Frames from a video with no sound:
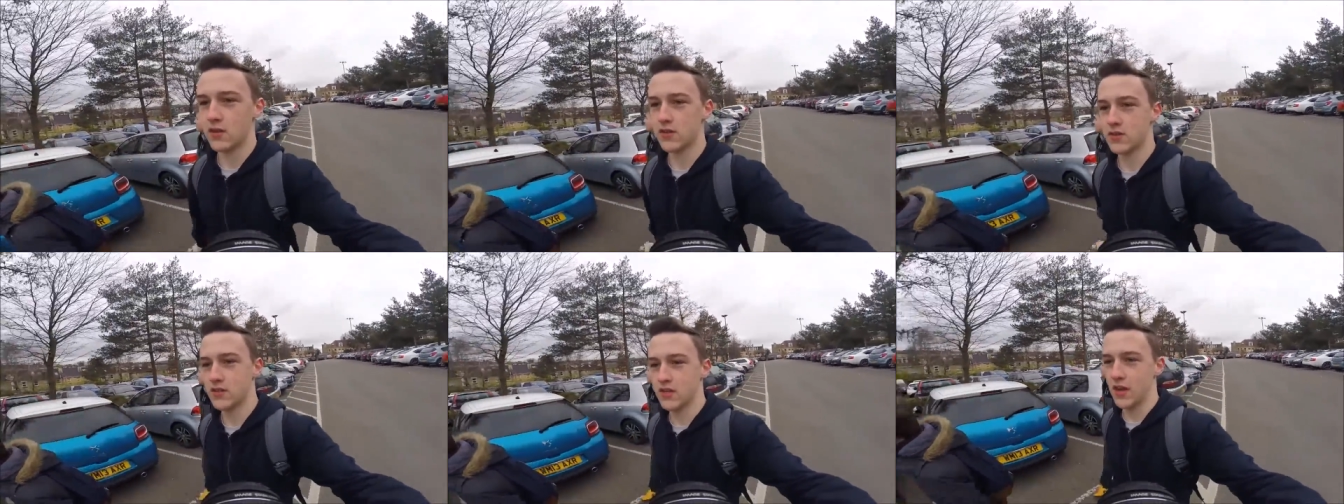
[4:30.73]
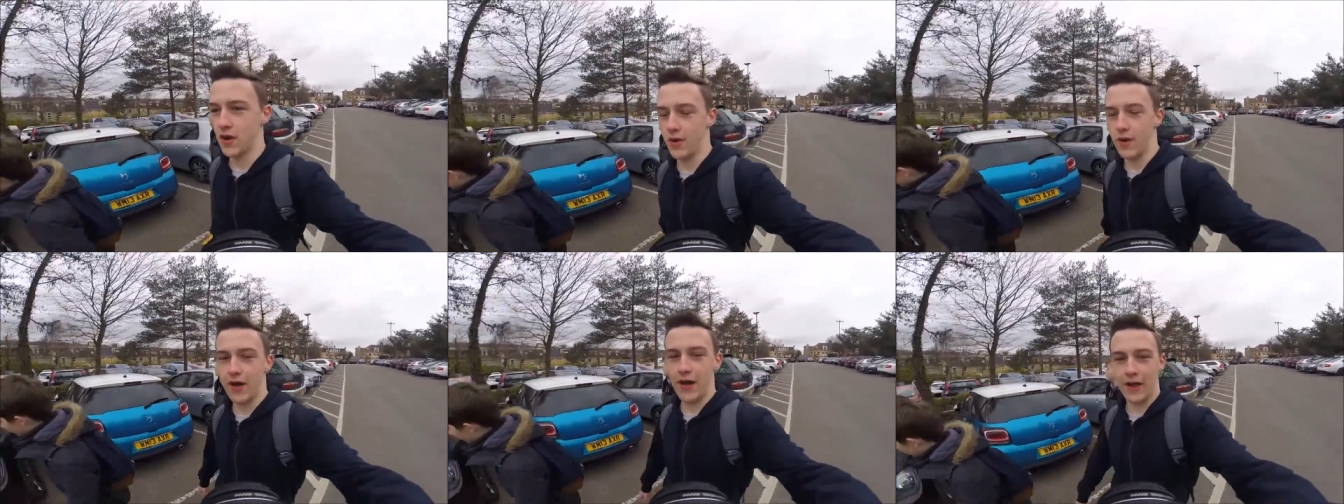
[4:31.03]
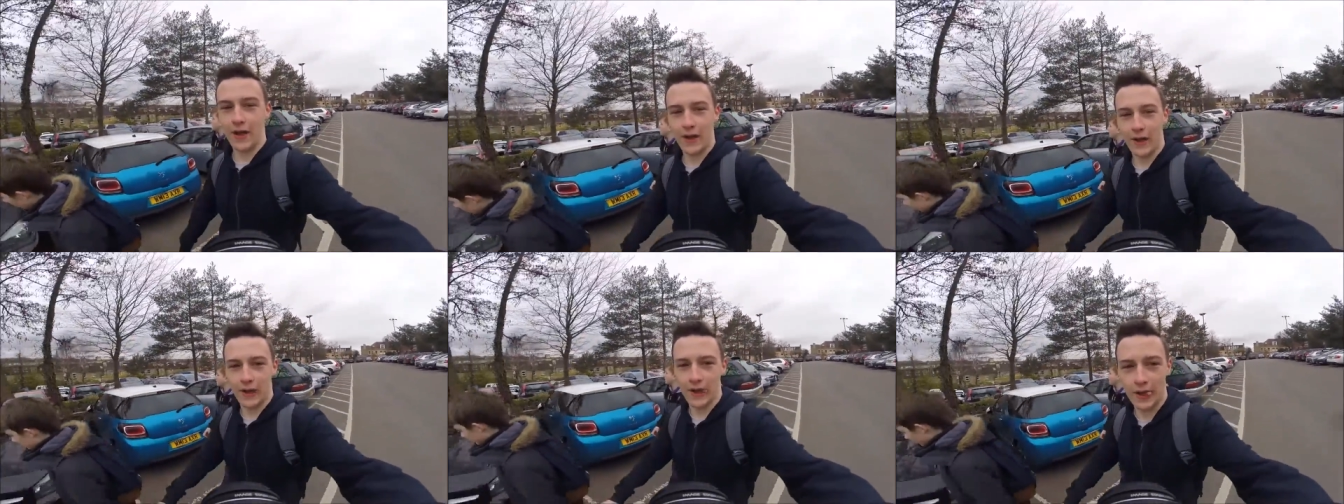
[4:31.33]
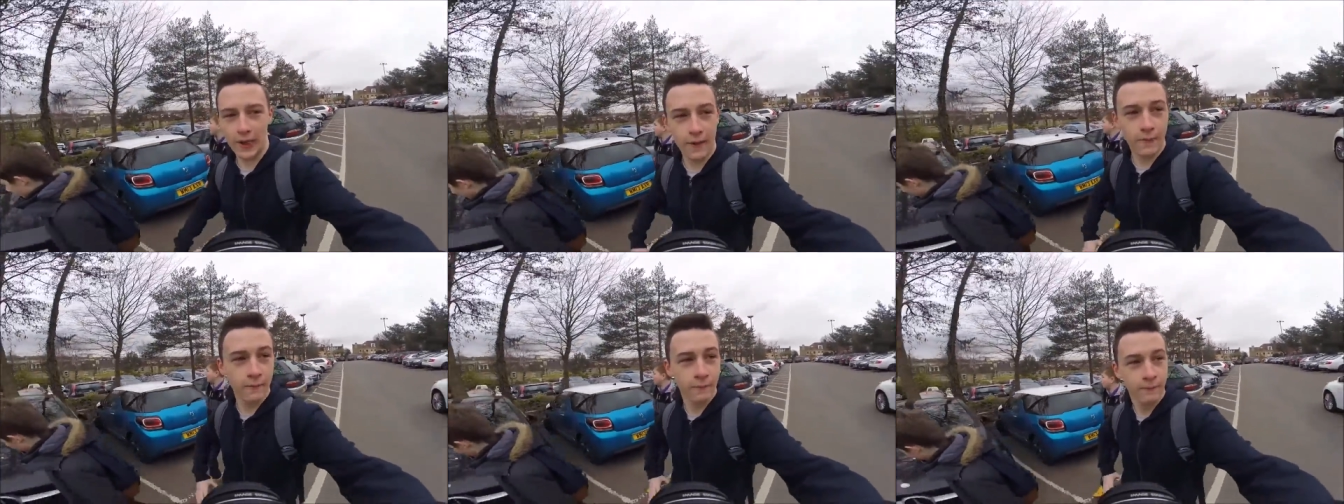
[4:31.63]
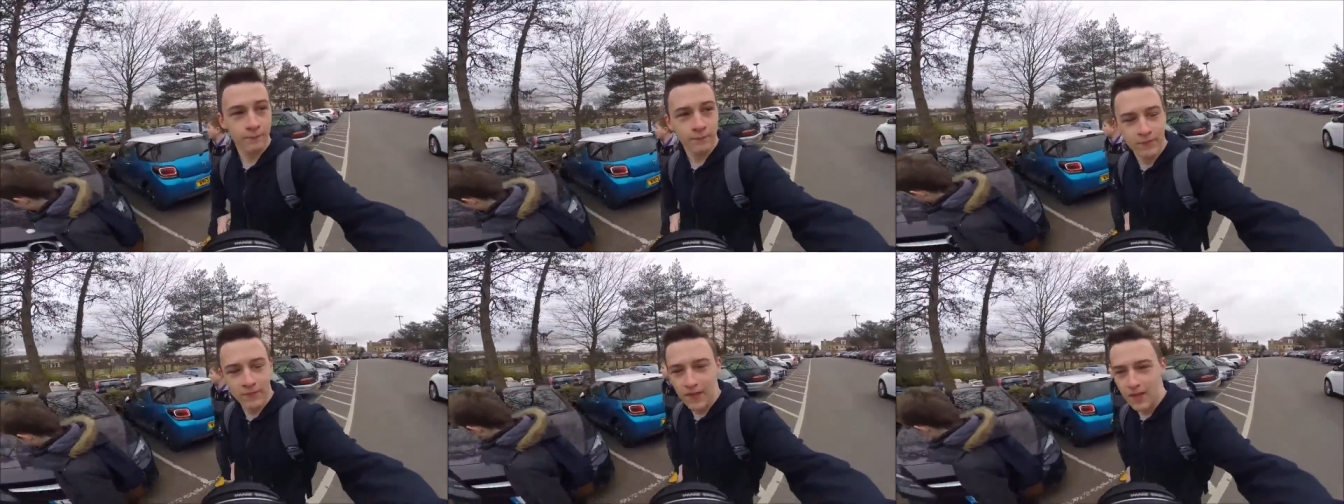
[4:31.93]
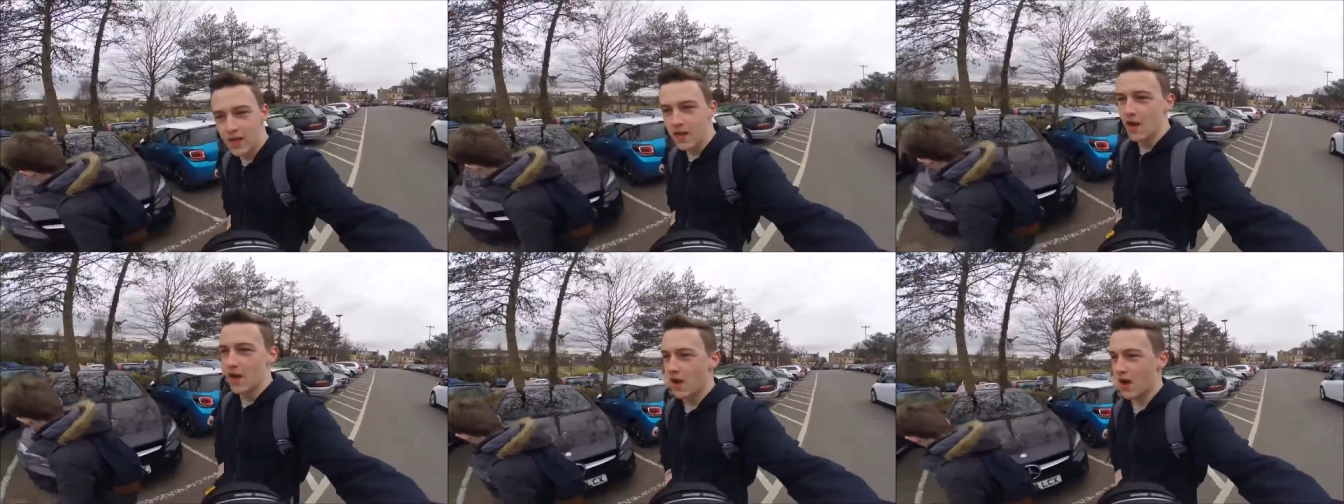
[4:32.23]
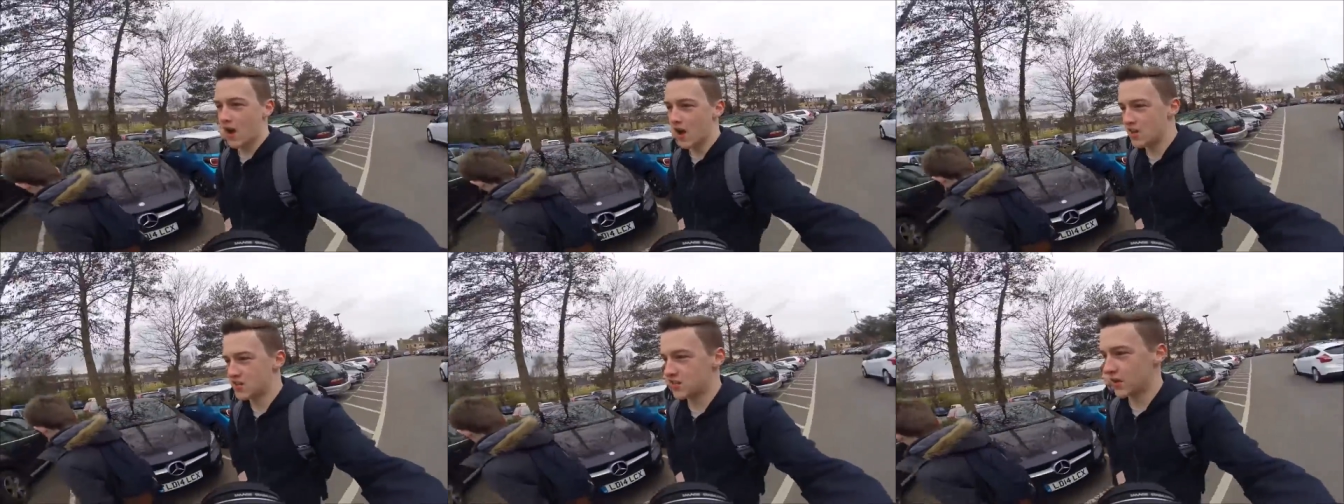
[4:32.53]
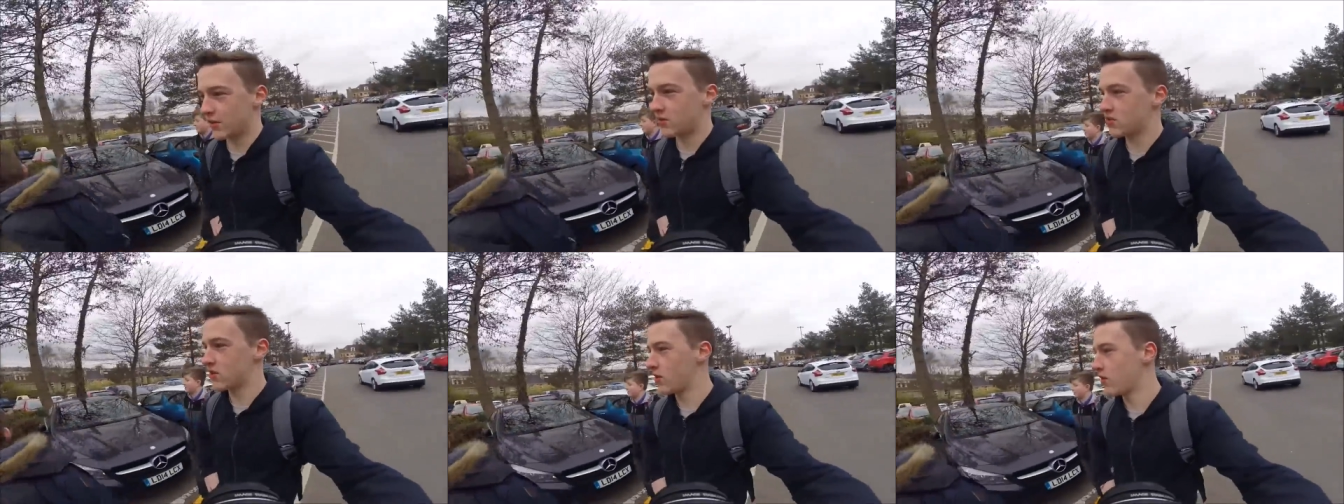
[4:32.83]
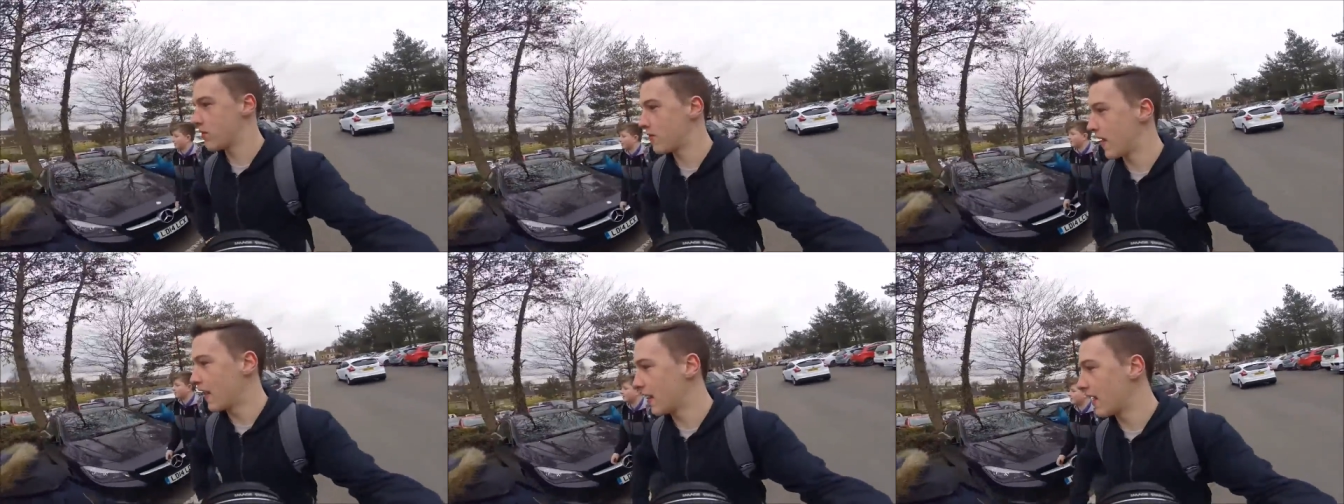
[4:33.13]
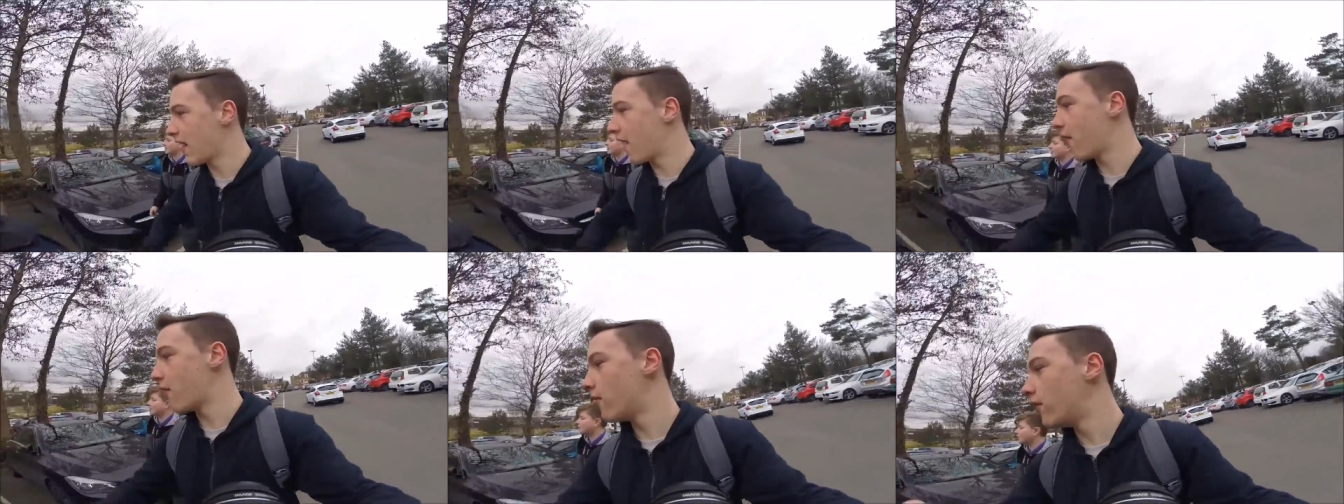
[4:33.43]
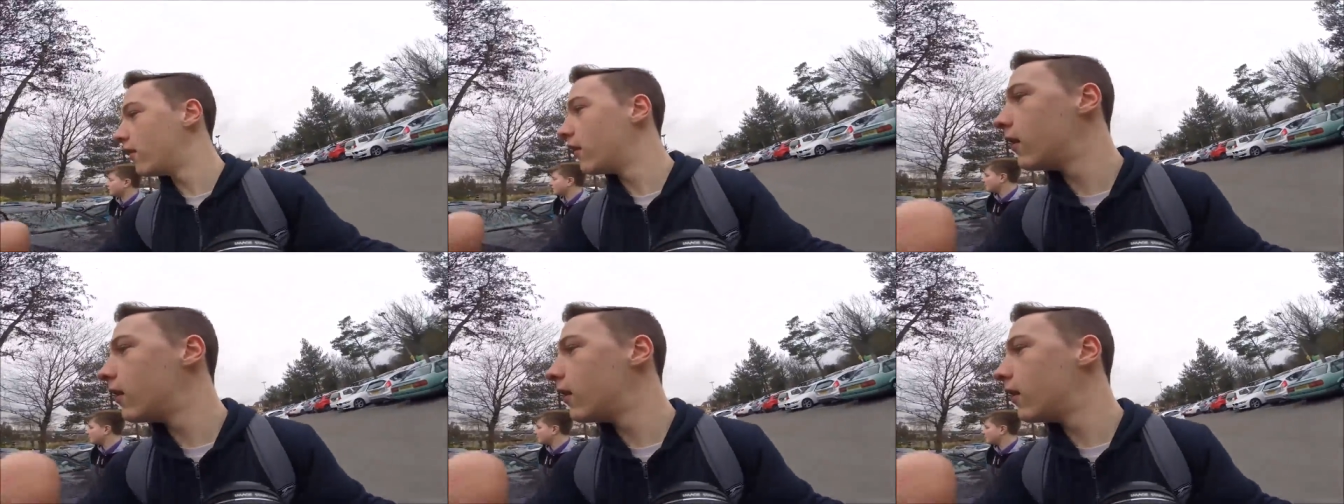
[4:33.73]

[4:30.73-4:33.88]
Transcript: So uh, I shall show you that now.